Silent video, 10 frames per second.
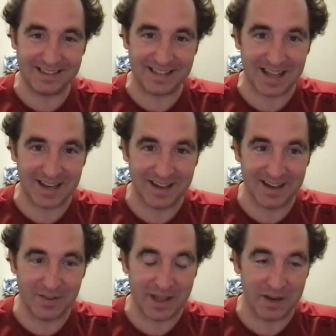
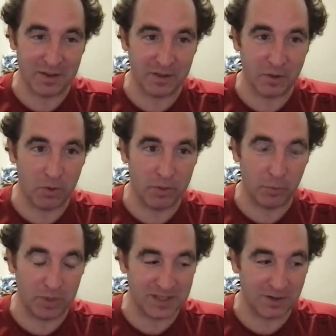then the
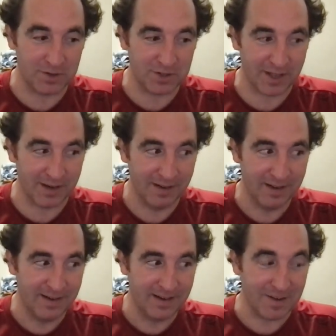research that
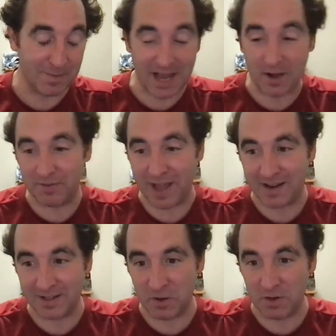comes out of that
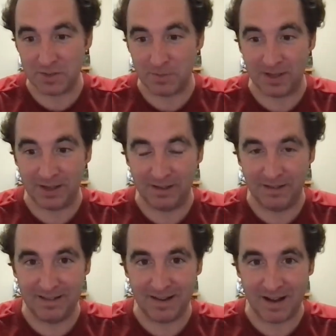is going to be
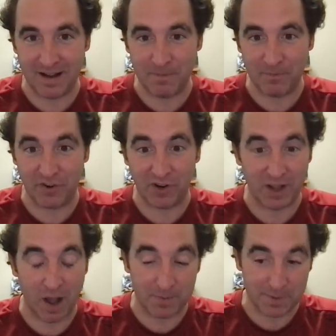very
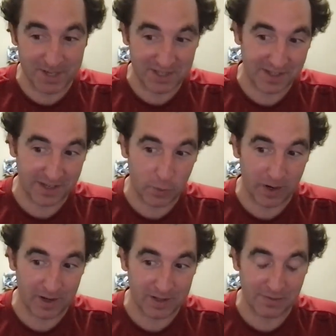optimistic.
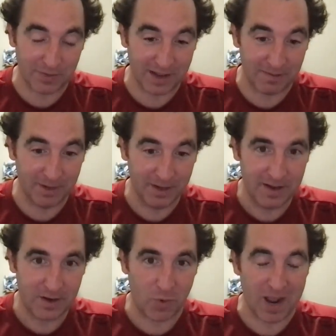Whereas if they
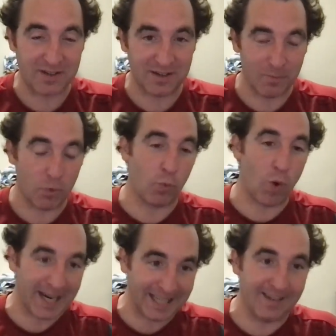granted it more
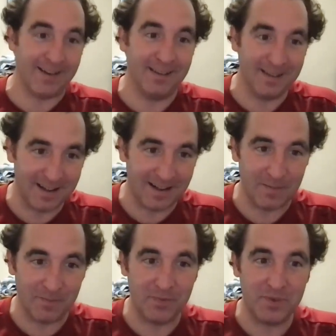widely,
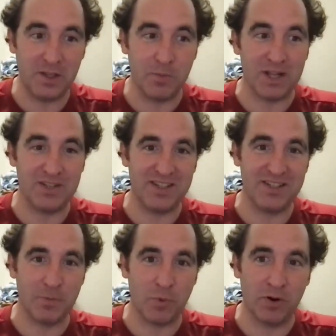you might see
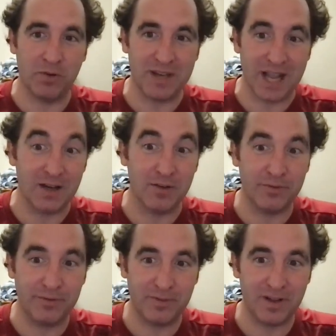some more negative